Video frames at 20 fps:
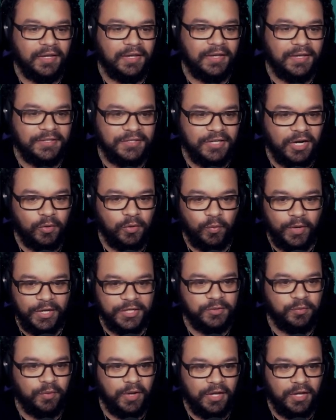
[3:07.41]
Is our
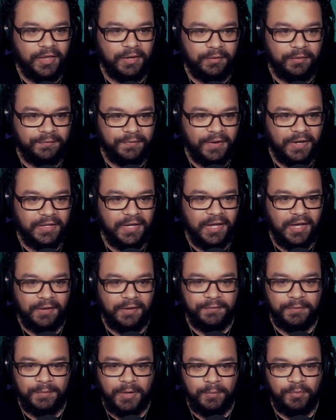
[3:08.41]
Wixwell that we finally
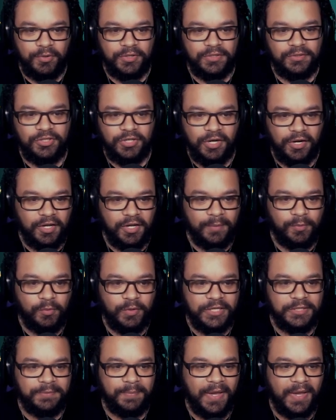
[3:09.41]
got from our prison shard a couple
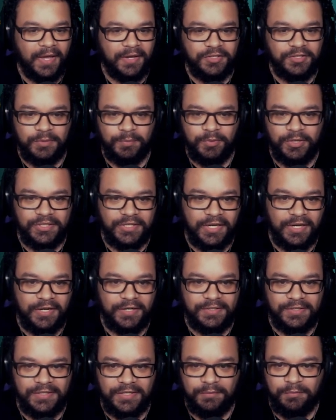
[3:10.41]
weeks back. Super
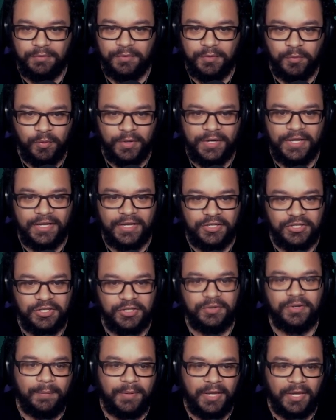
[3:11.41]
excited to see what he can
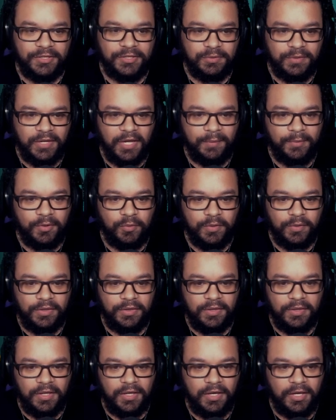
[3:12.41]
do. But yeah, so we come in with
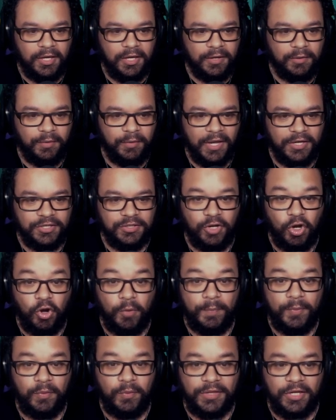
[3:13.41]
we actually
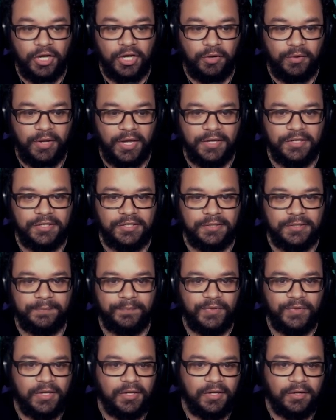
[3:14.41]
open with the Codex,
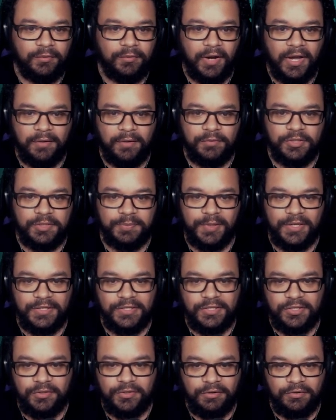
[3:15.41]
right? Which
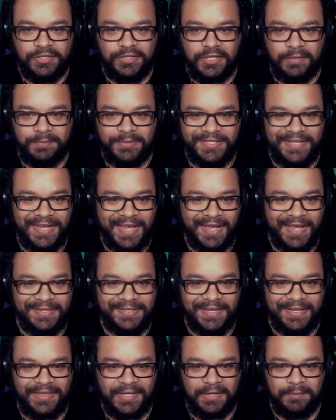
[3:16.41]
places 2 intercept stacks
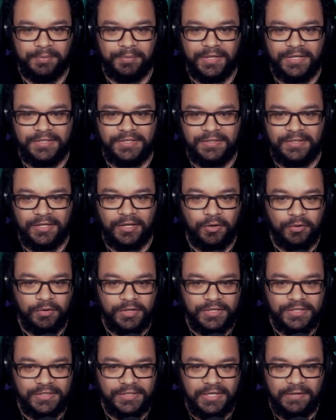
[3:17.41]
and then places the
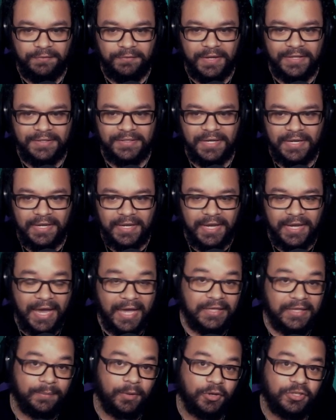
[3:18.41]
increased defense.
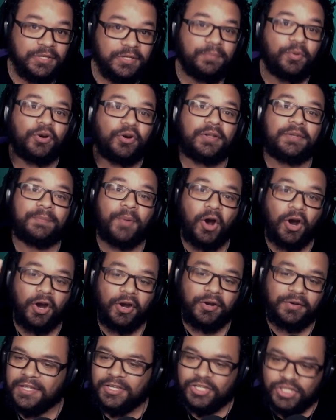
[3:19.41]
And the most important
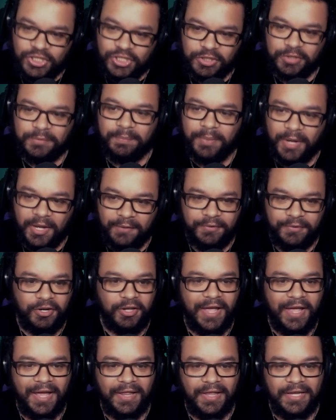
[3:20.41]
part, shield buff on
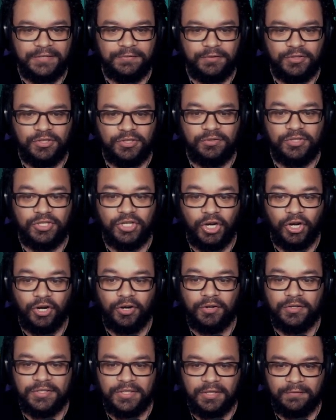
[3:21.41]
all allies for 2
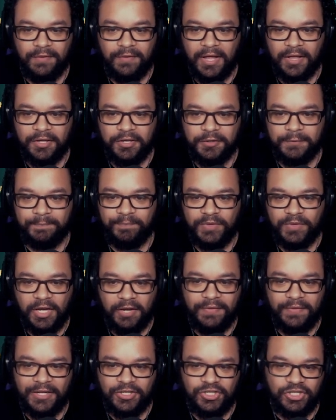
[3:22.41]
turns. And the value
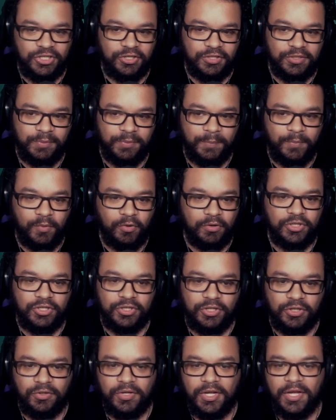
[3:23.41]
of that shield is
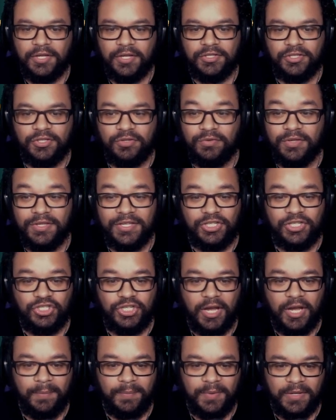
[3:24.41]
proportional to this
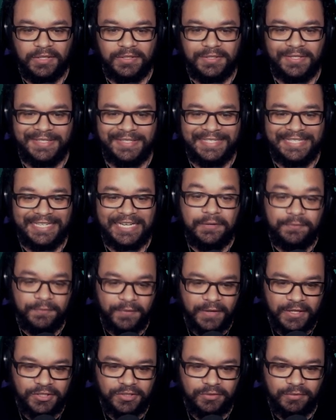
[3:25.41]
champion's
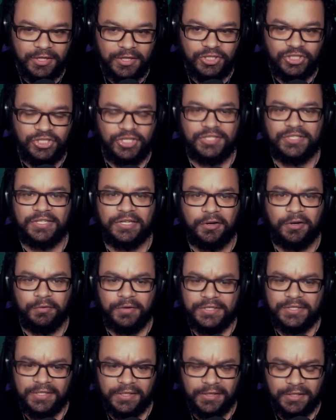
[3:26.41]
defense, who I just
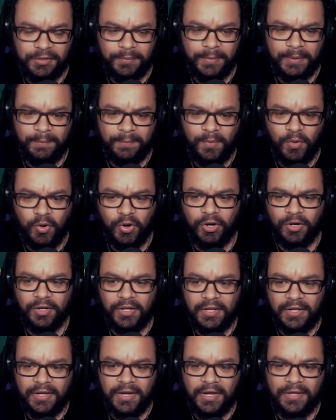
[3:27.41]
increased a little bit more.
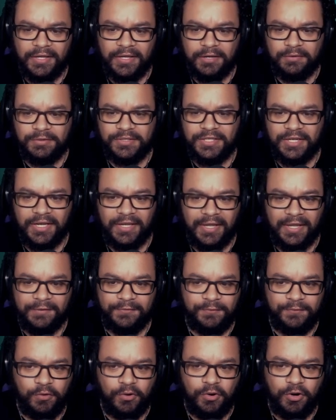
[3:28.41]
I think he was sitting on like
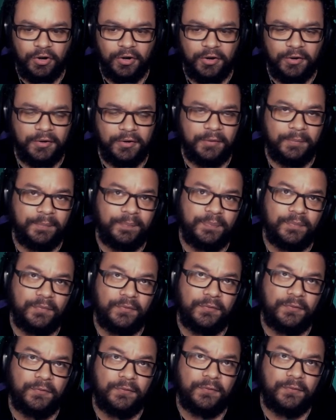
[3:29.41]

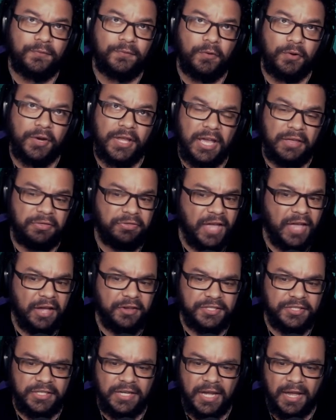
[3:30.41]

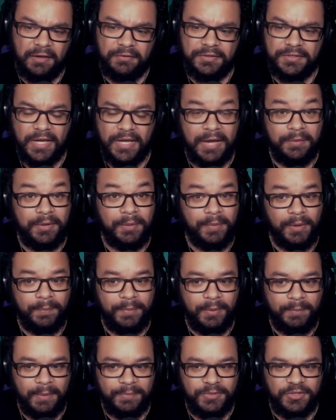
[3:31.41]
48,000. I was able to bump
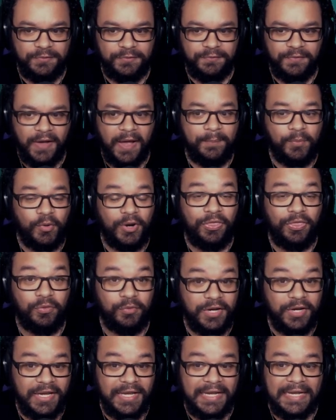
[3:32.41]
him up to
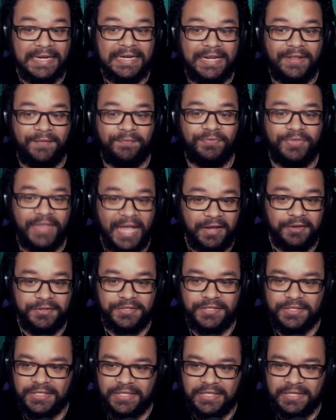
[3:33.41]

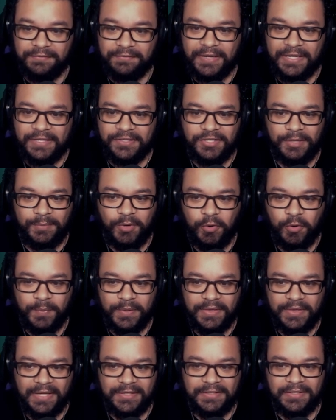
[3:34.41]
5,300 defense. So I'm
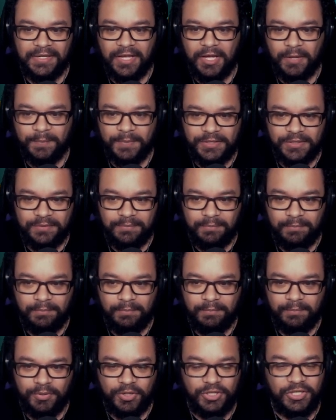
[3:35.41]
hoping that's going to help us
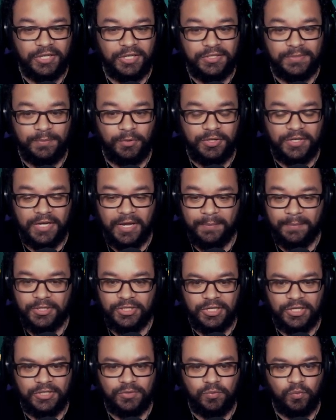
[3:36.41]
push out some more damage
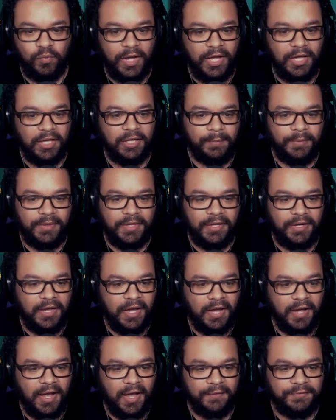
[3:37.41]
as well. But then
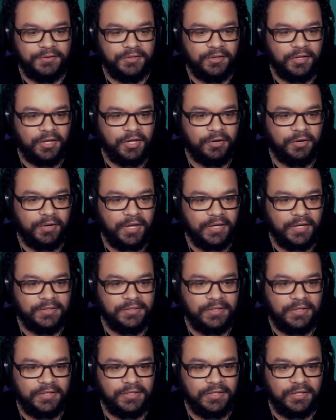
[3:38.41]
yeah, after the Codex,
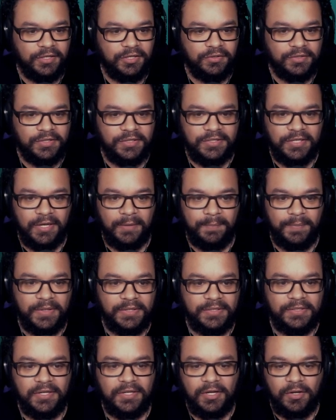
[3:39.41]
then he's going to use his
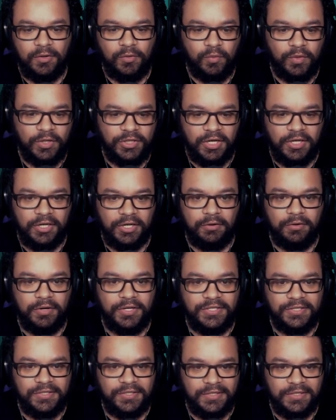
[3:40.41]
Tempest, which
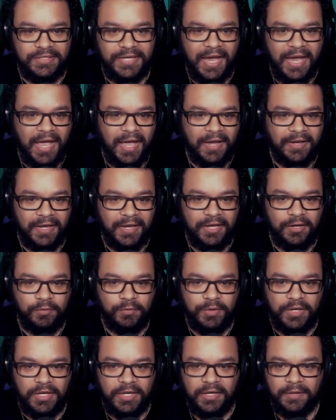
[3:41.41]
decreases attack,
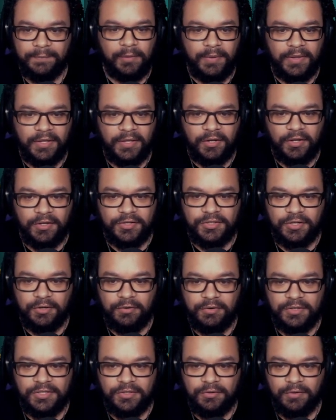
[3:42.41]
AoE, and then also
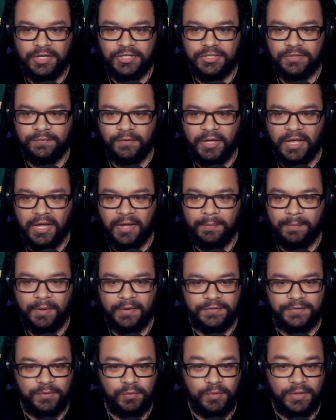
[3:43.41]
increases the duration of all ally
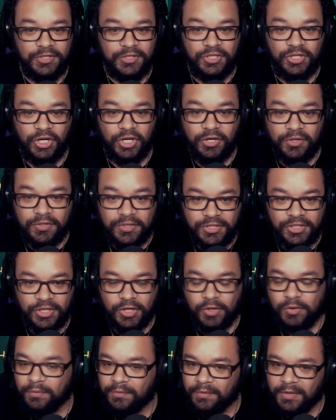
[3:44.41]
buffs for 1 turn.
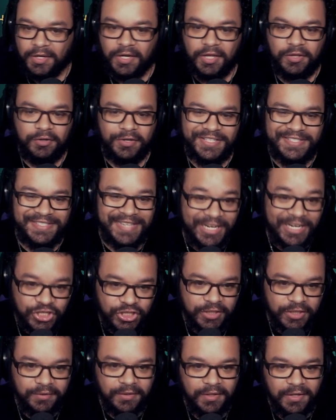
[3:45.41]
So another
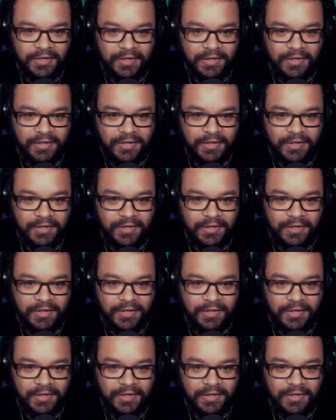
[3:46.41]
extension.